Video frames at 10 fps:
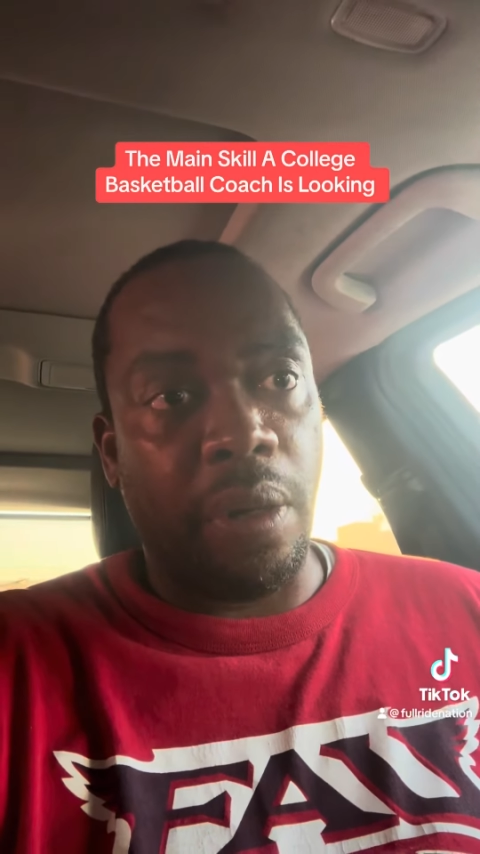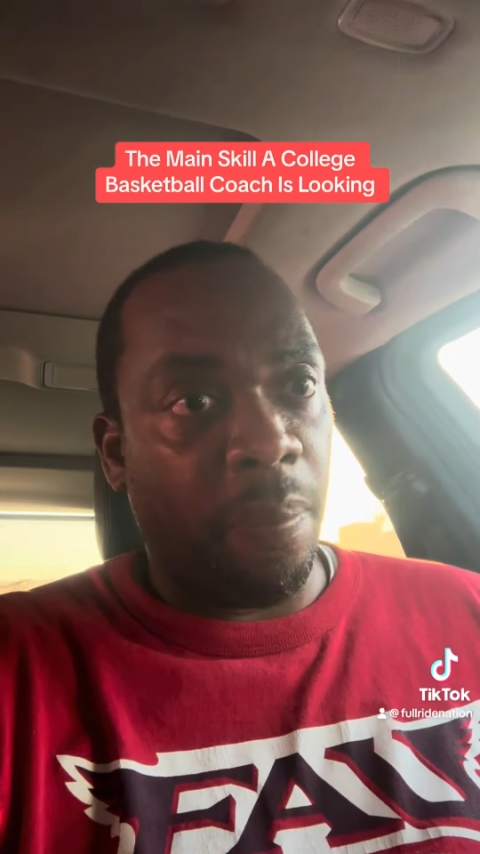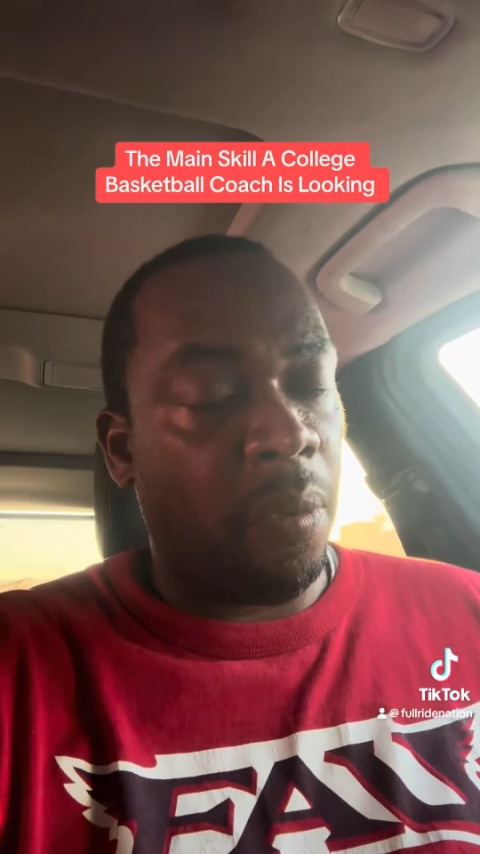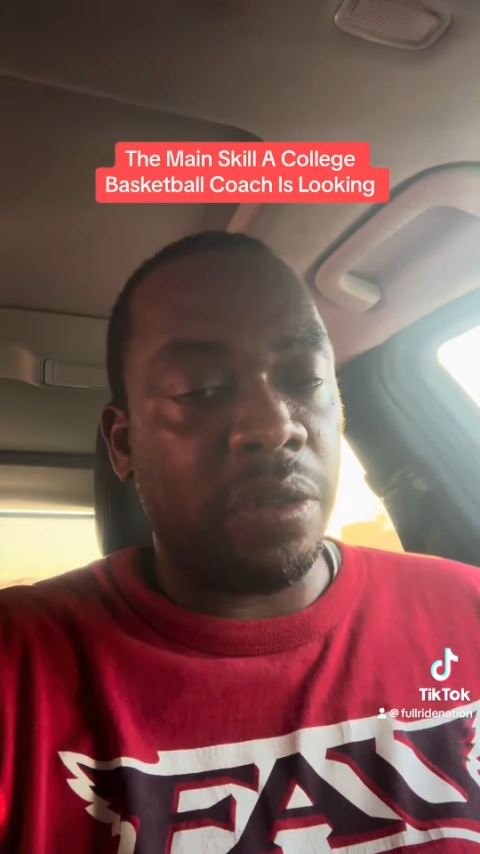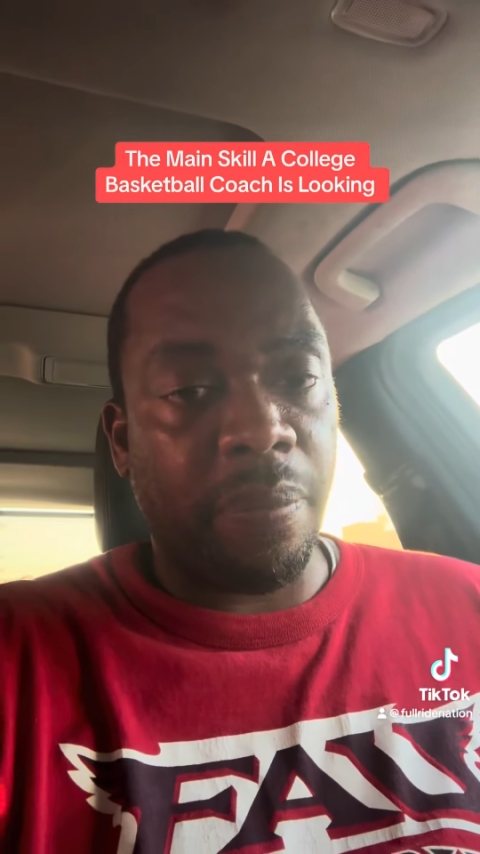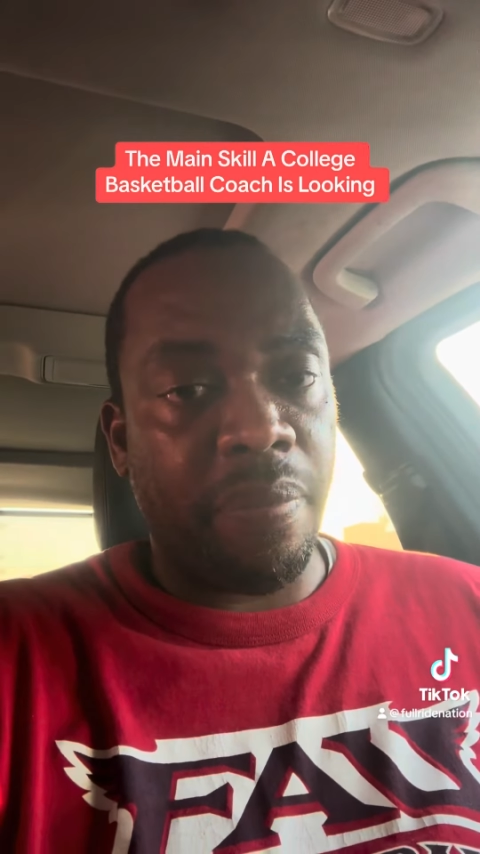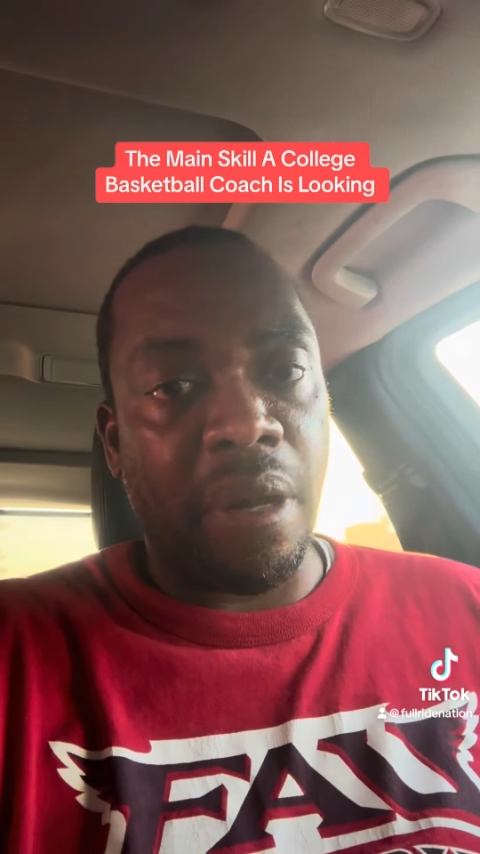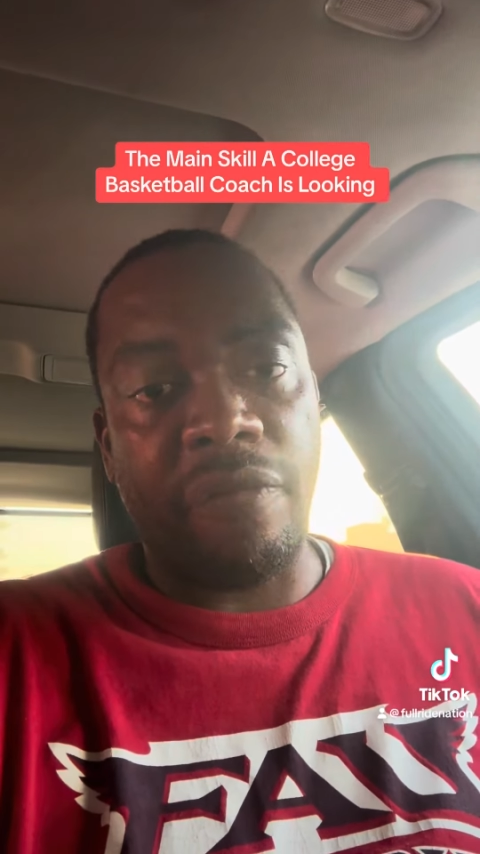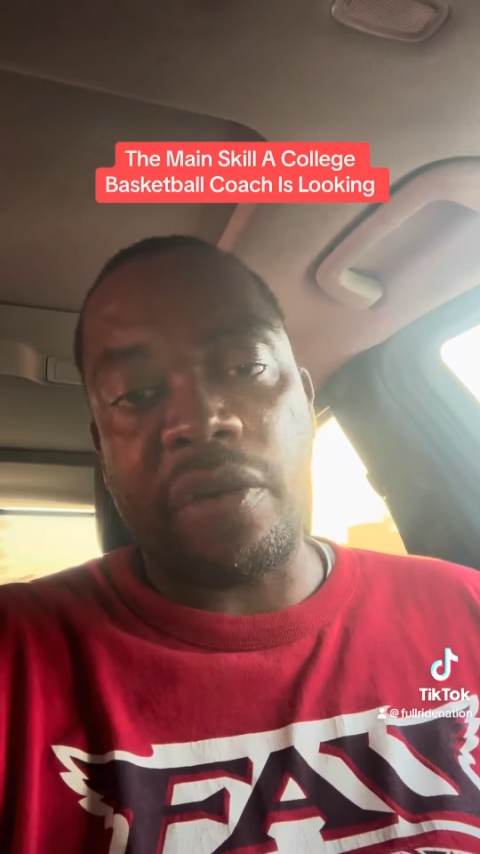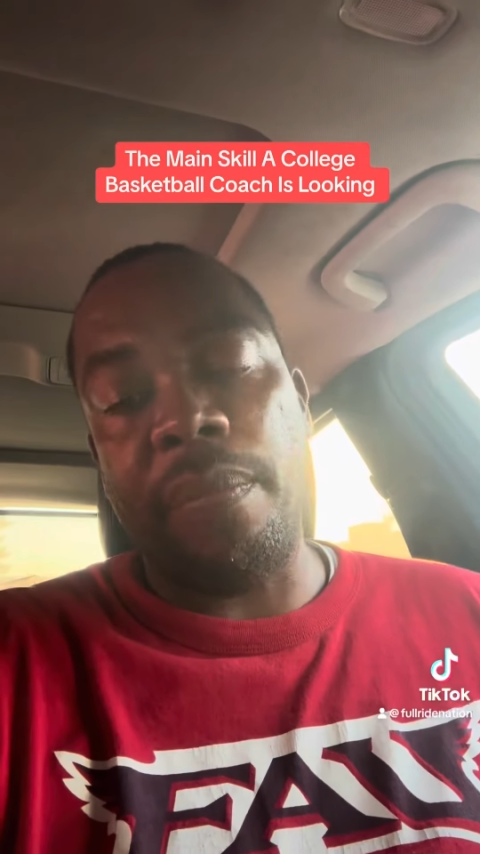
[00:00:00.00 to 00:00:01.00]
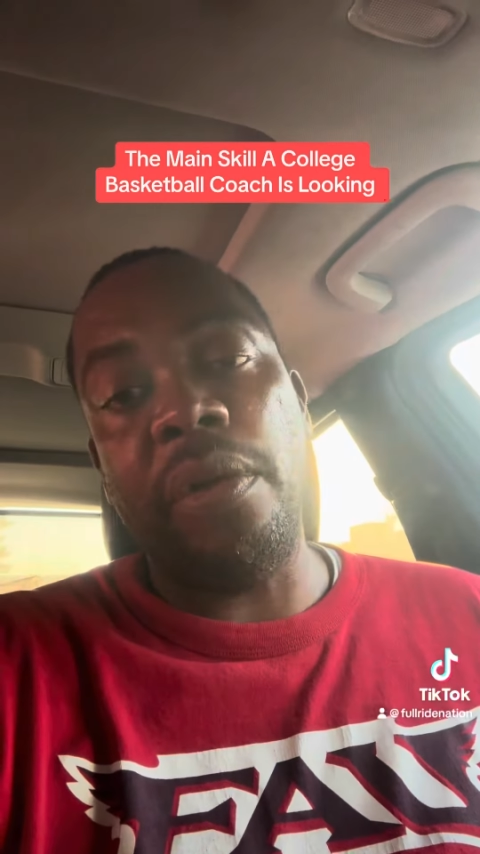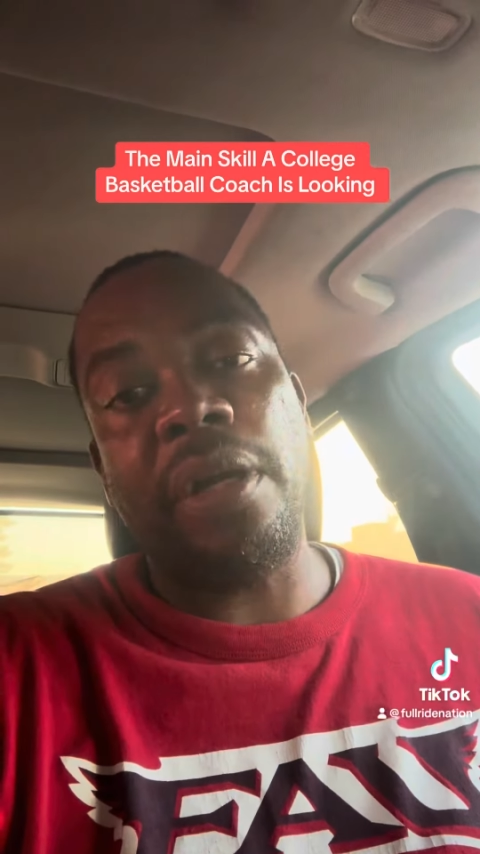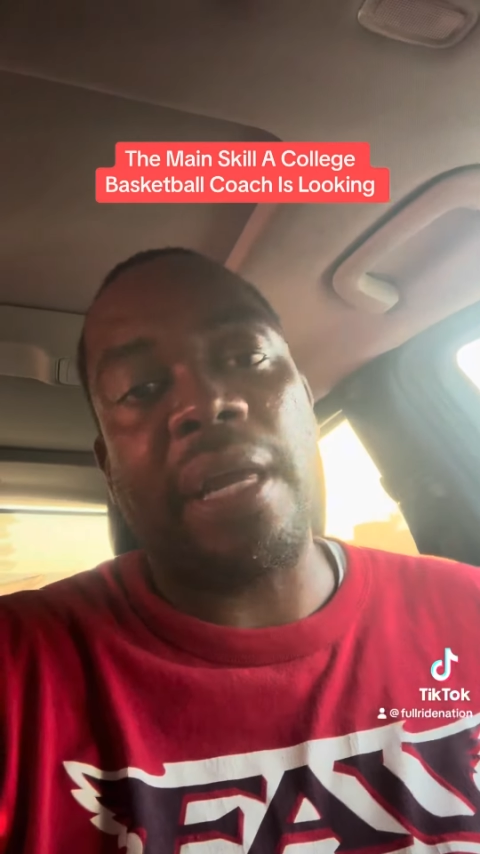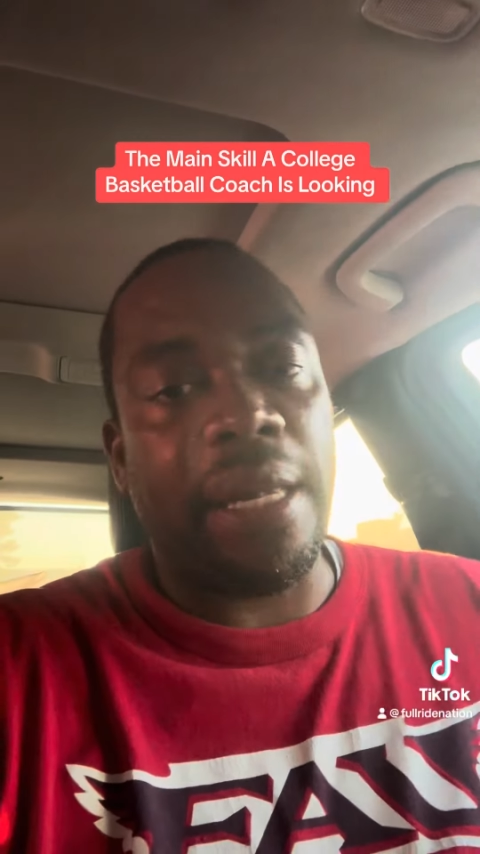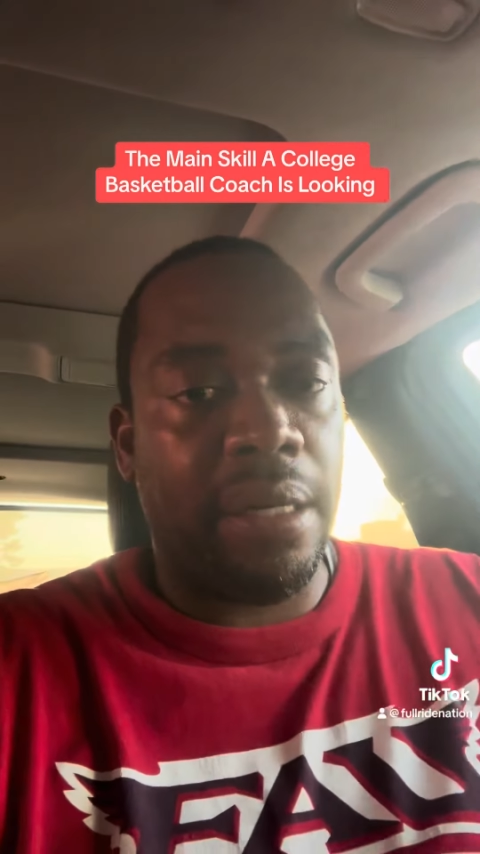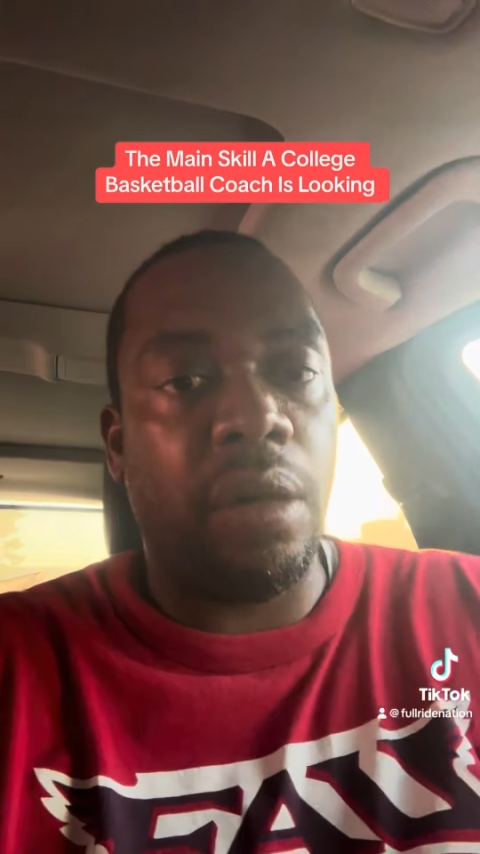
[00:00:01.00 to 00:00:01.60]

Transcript: the importance of communicating